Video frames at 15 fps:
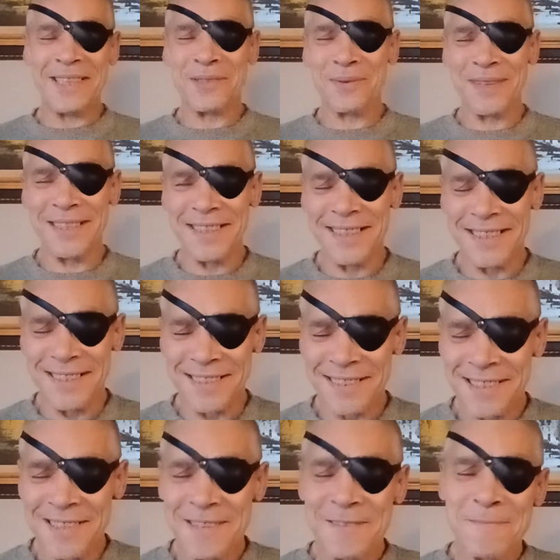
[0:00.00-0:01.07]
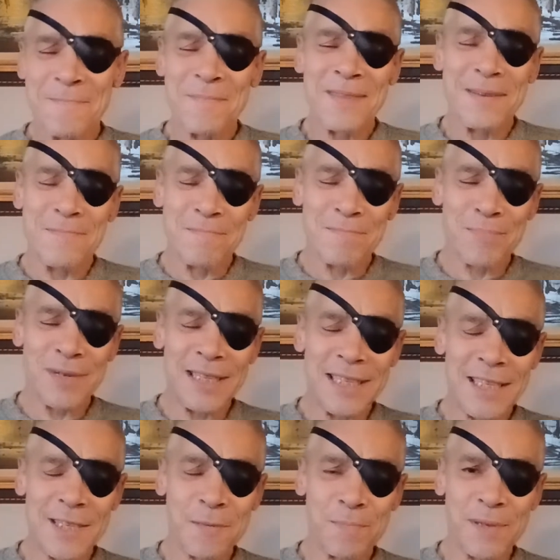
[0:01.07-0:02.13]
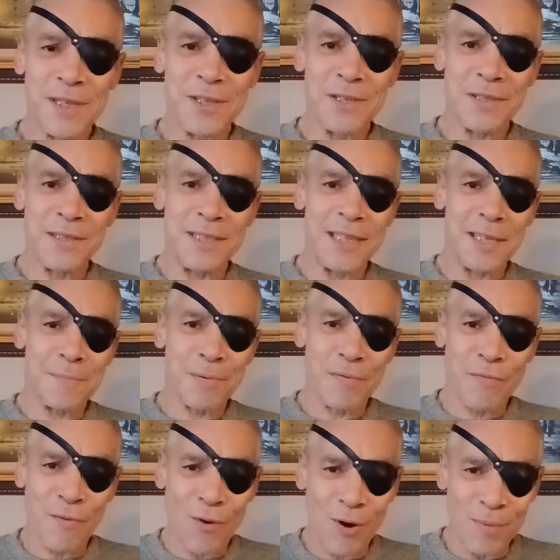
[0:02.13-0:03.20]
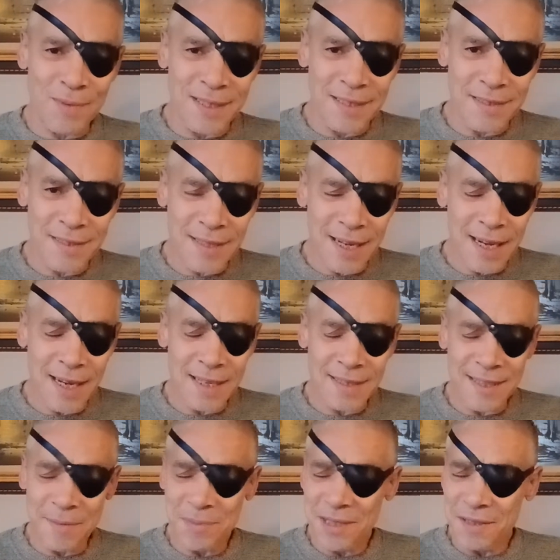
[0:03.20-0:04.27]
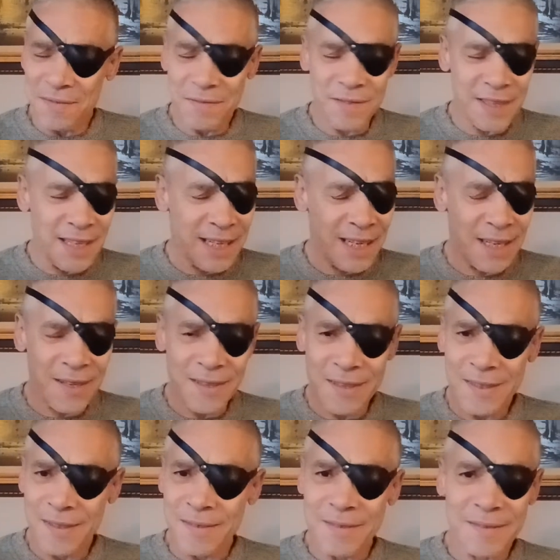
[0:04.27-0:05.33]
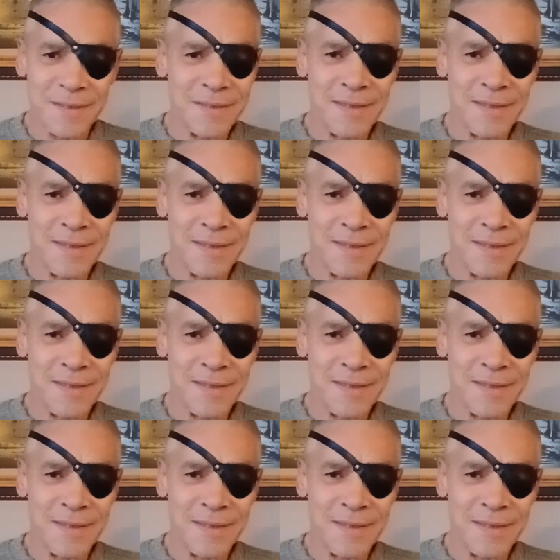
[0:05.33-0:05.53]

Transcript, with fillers: is what it is. Britney Spears did a performance at an MTV or